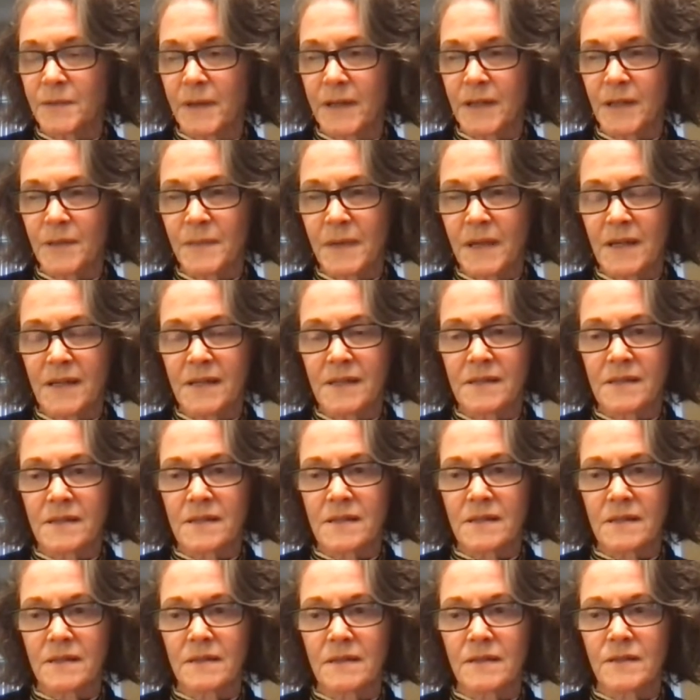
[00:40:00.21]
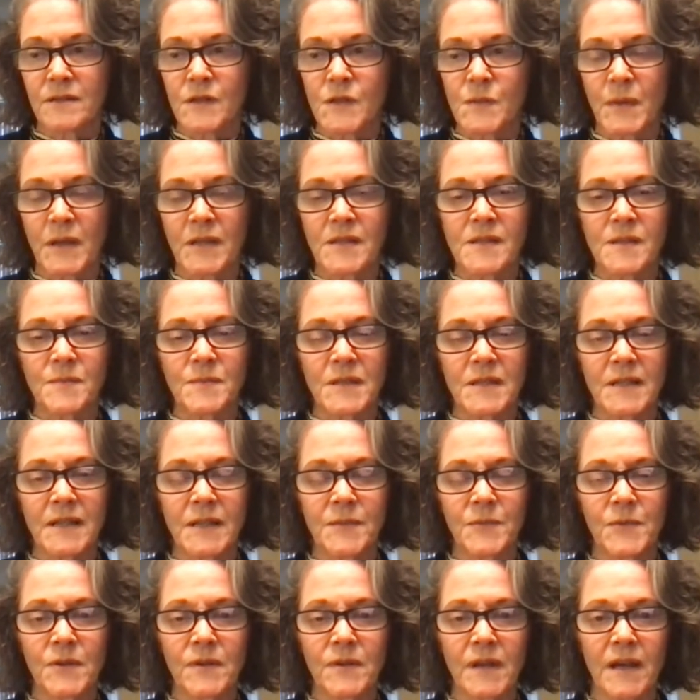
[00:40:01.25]
recommend you spend some
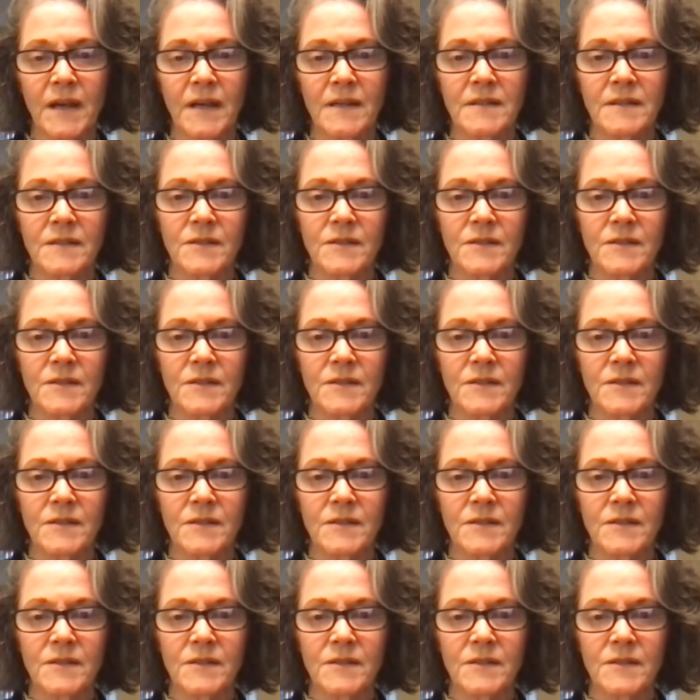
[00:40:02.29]
time with that.